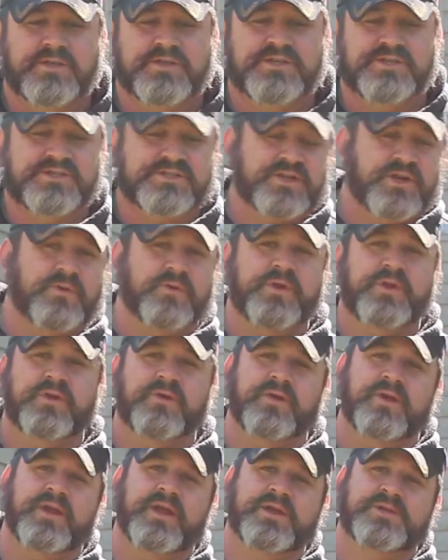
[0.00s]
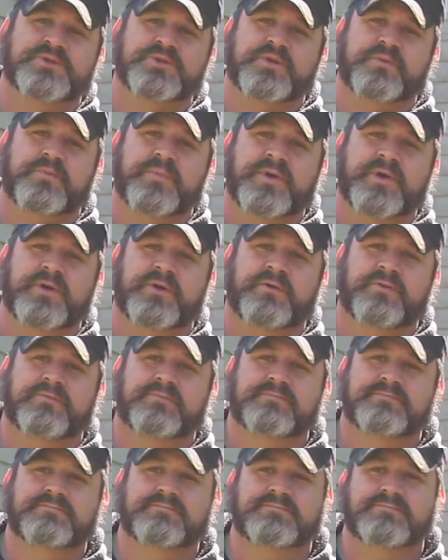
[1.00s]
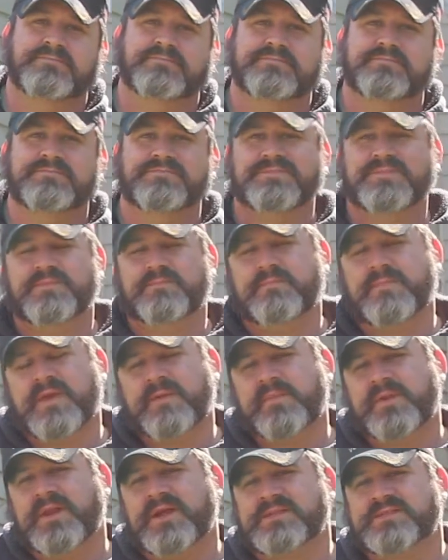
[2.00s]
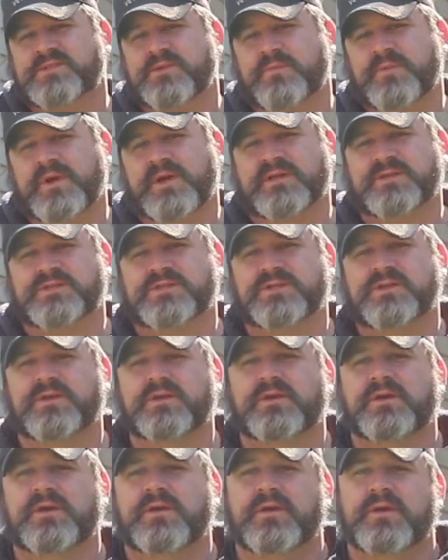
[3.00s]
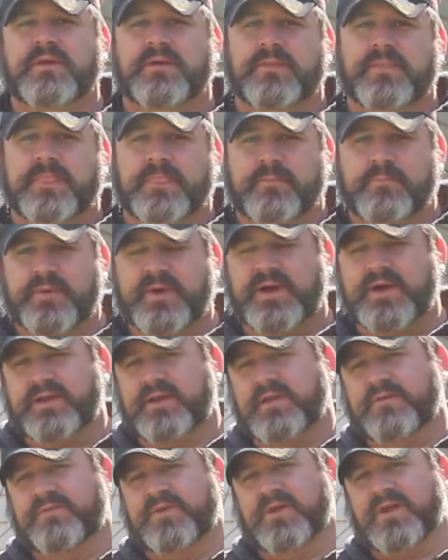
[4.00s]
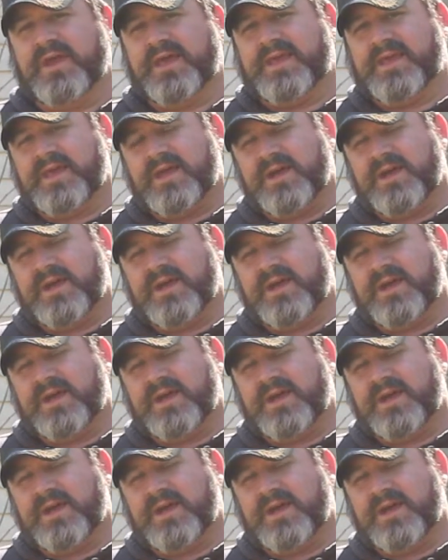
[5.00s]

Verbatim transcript: just lower your electric bill, maybe not so much. But if you're like